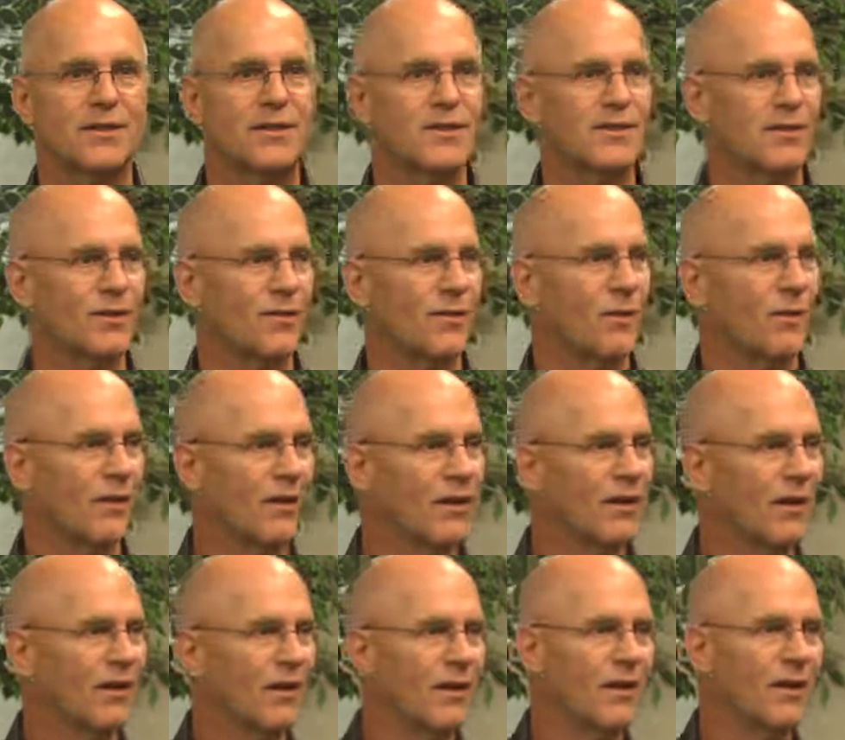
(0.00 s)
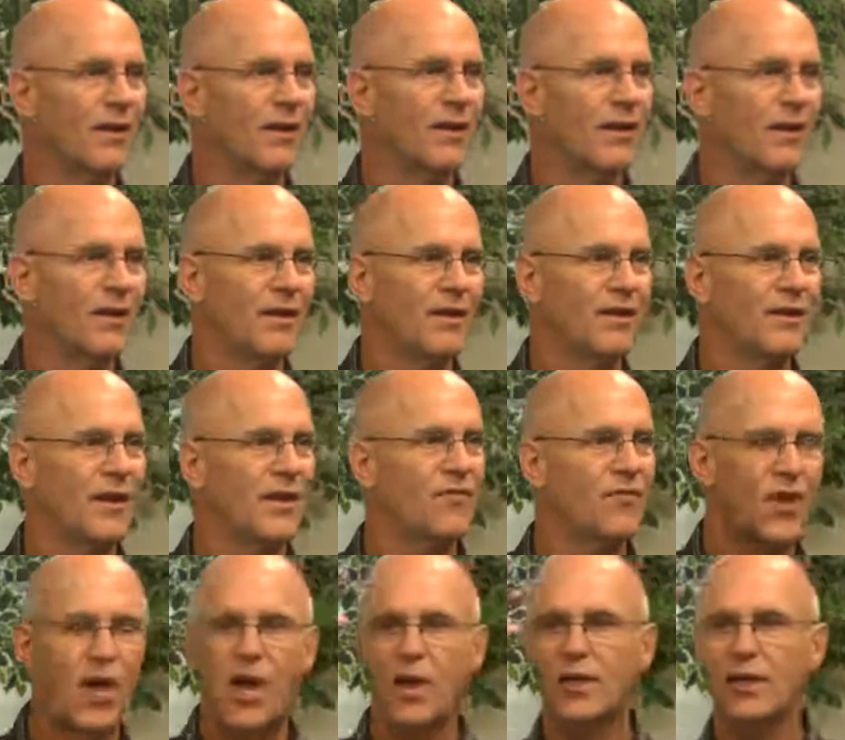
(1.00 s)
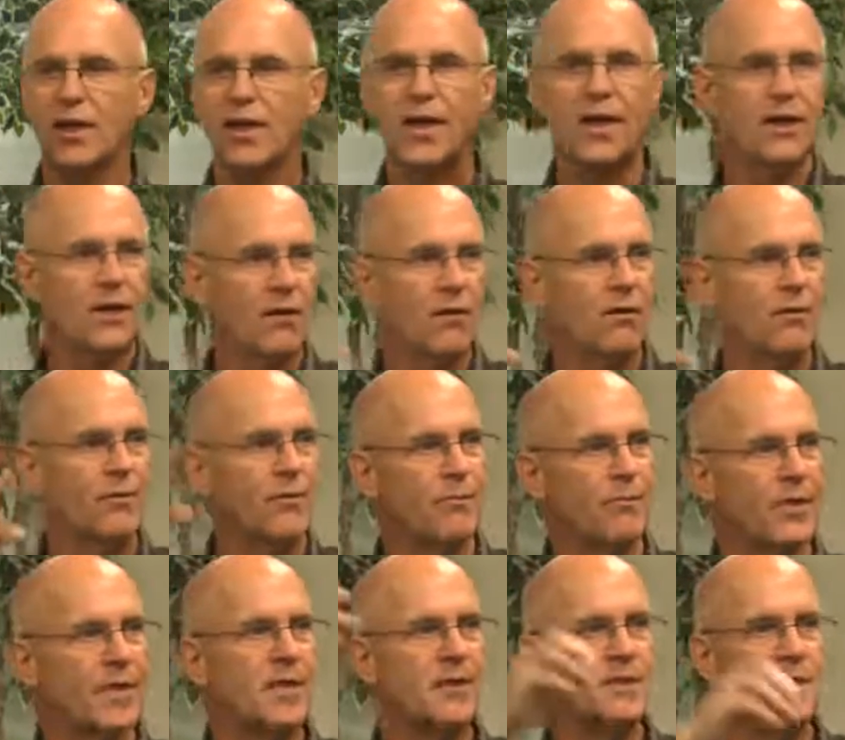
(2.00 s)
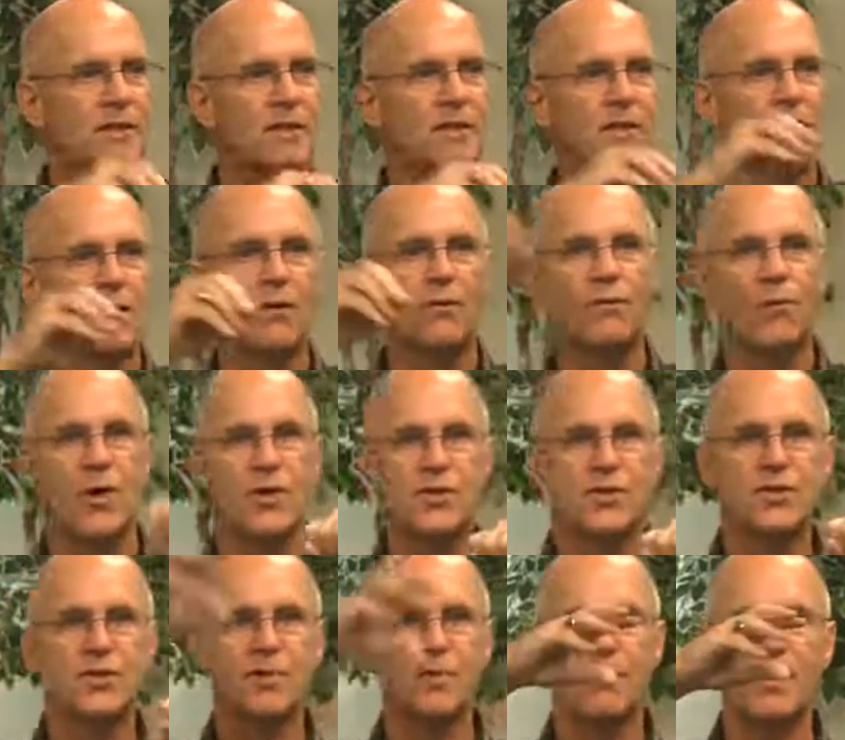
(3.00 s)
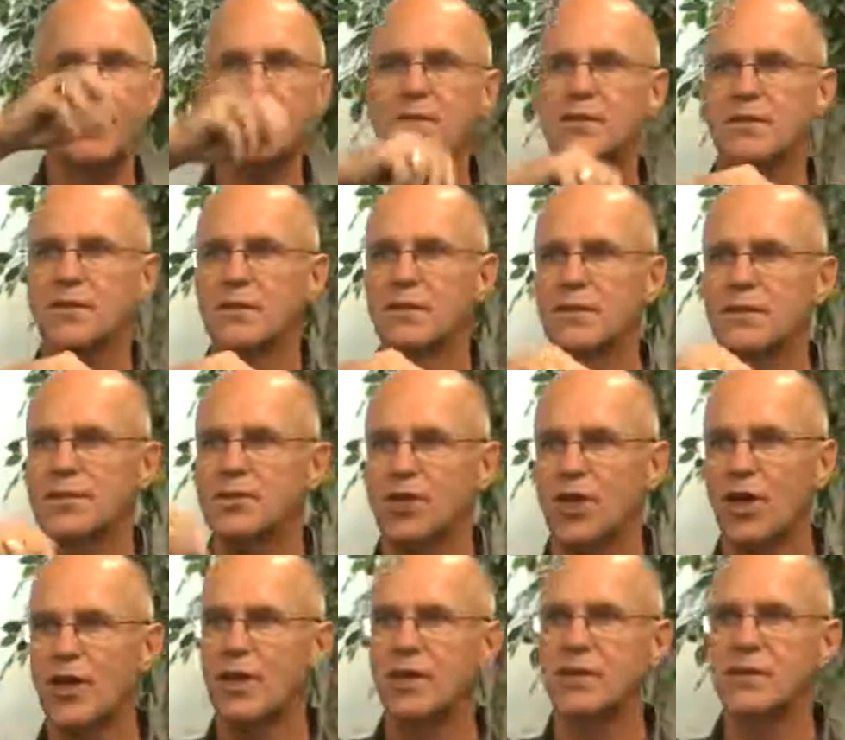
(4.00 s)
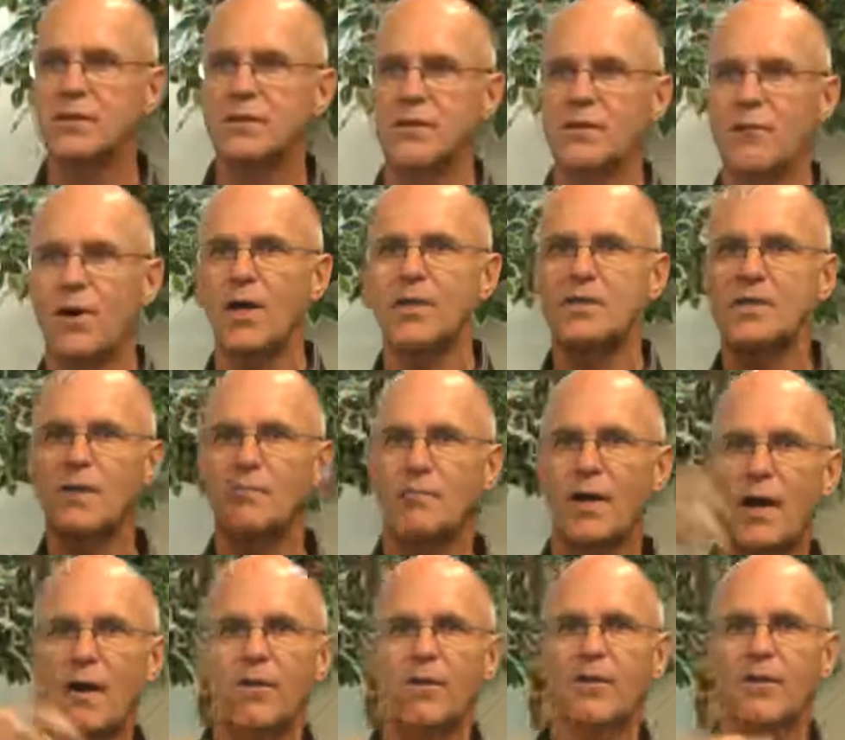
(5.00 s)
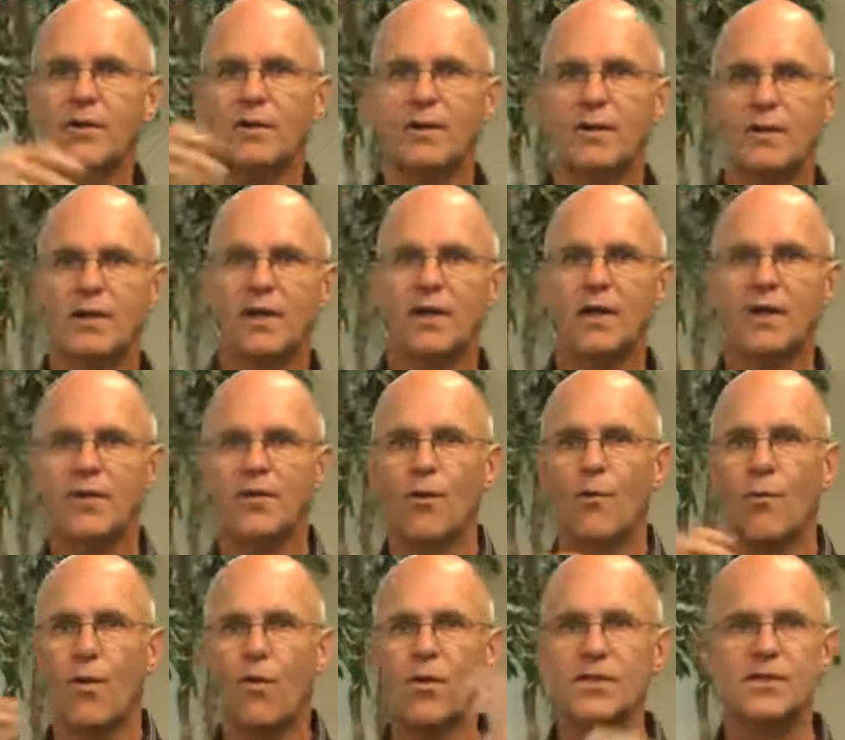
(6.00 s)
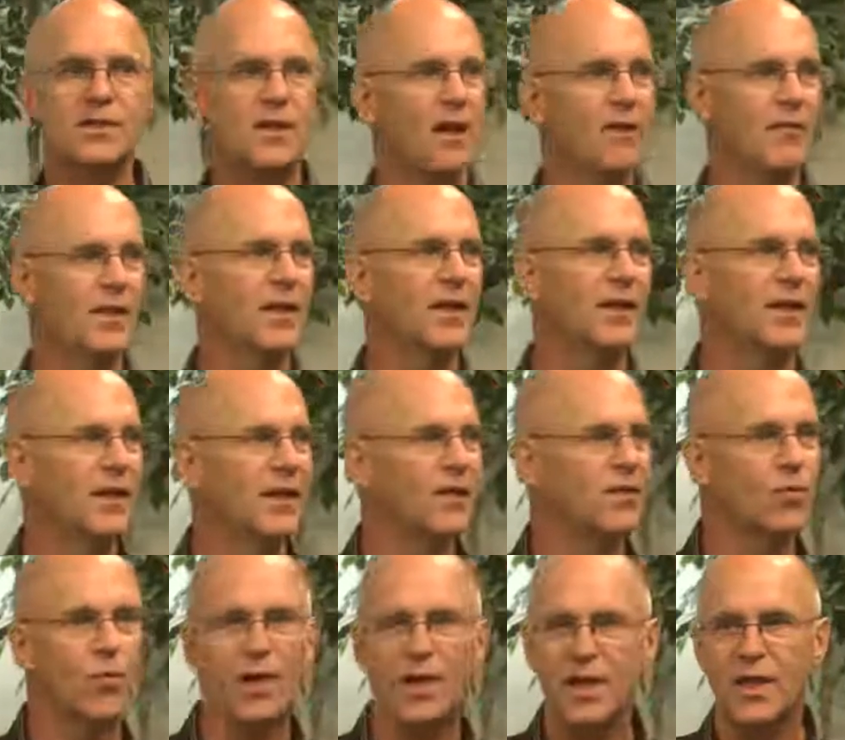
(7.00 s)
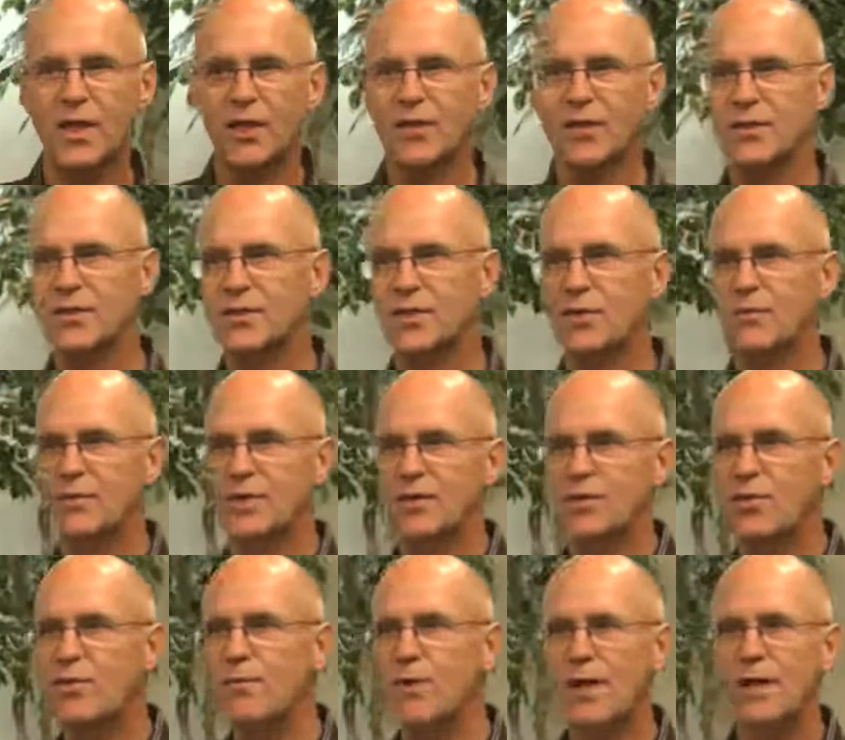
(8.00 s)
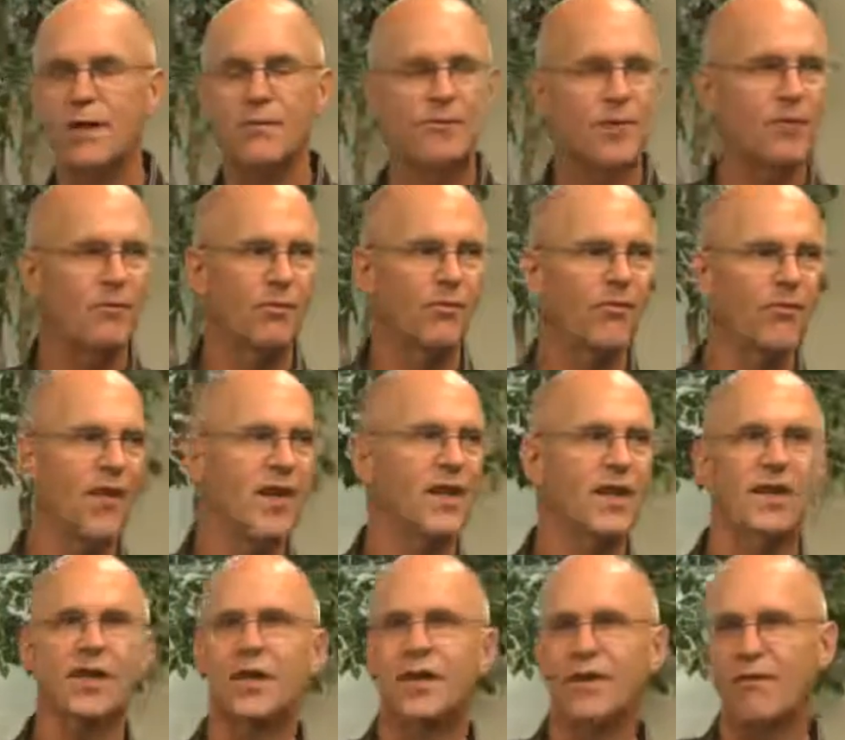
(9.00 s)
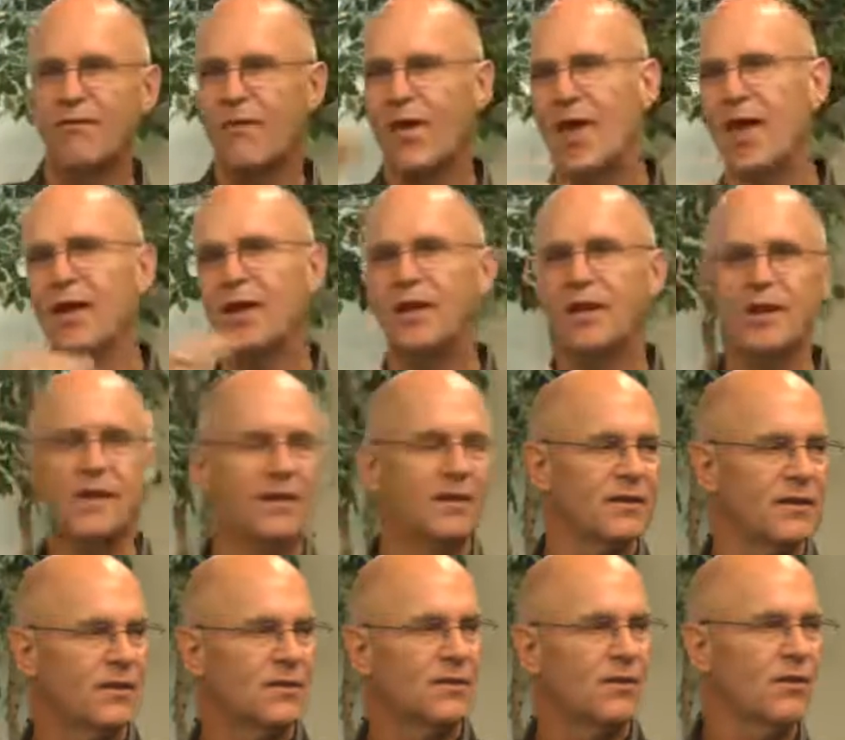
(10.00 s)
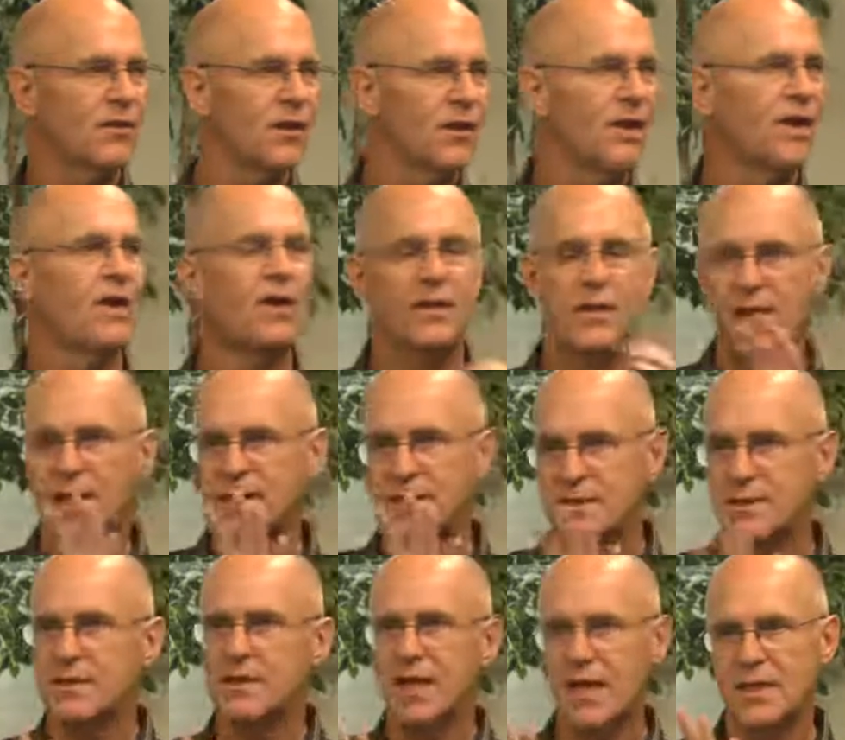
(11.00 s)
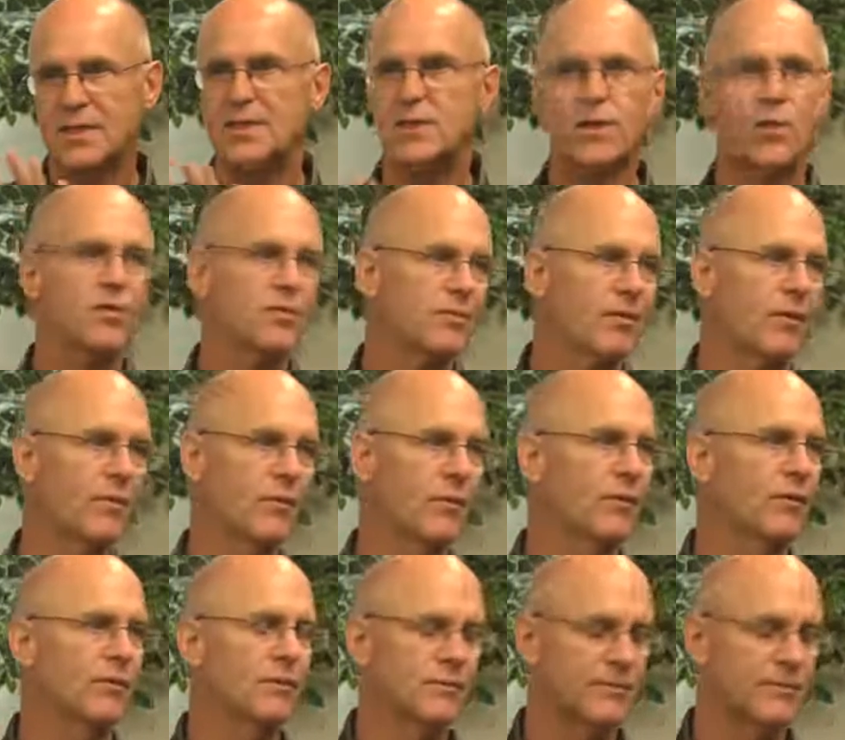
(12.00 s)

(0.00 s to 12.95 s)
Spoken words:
school. They've calculated, oh, the beast, and Russia's the beast, and China's the rising power, and the war is coming, and in 20 years there'll be 2 million people fighting in the valley, and so on. That's those people.